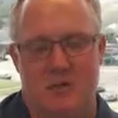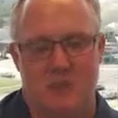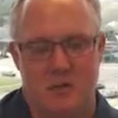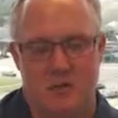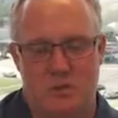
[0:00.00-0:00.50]

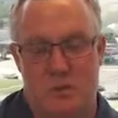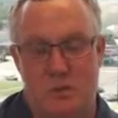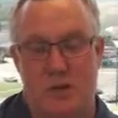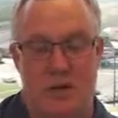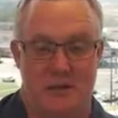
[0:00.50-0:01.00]
Used to
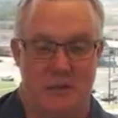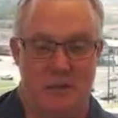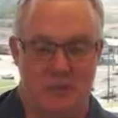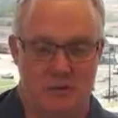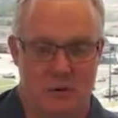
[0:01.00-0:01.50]
Continental,
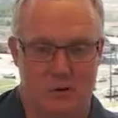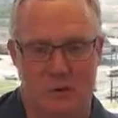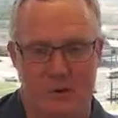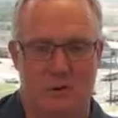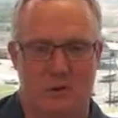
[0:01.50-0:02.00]
before it
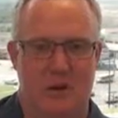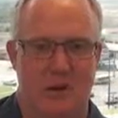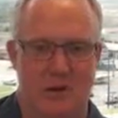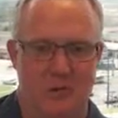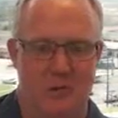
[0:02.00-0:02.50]
became
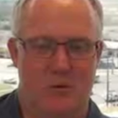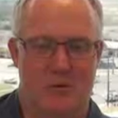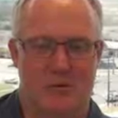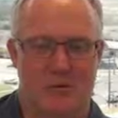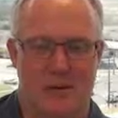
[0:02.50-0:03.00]
United, would
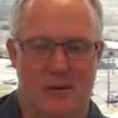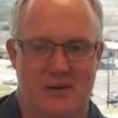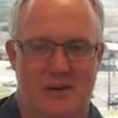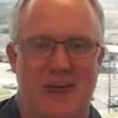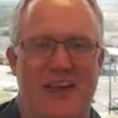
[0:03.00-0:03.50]
run a
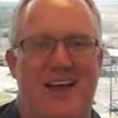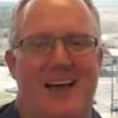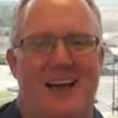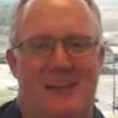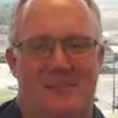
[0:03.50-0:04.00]
sale
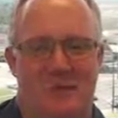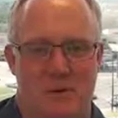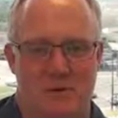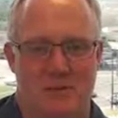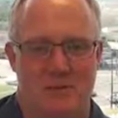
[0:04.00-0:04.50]
for
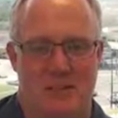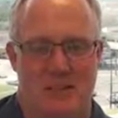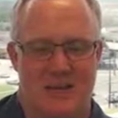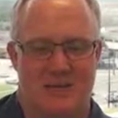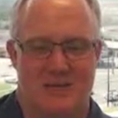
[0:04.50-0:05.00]
business
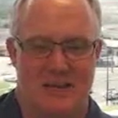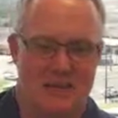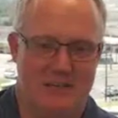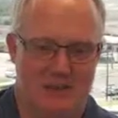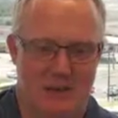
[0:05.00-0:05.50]
class
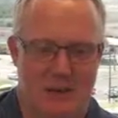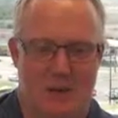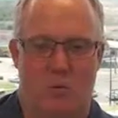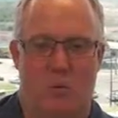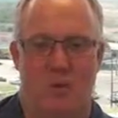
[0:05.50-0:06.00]
tickets at
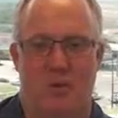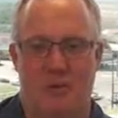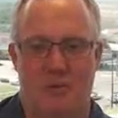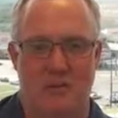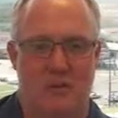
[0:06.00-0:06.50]
about
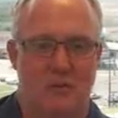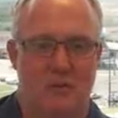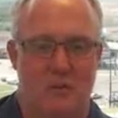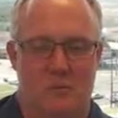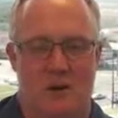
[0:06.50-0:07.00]
1/3 the
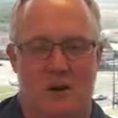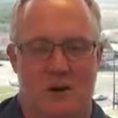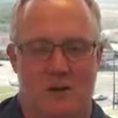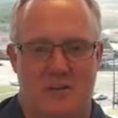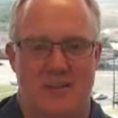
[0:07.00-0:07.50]
normal
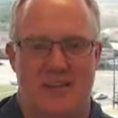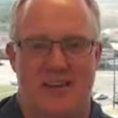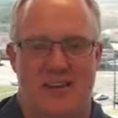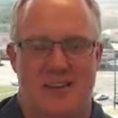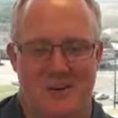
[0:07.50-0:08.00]
cost
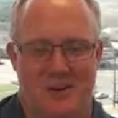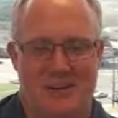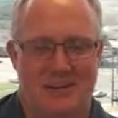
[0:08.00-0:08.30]
during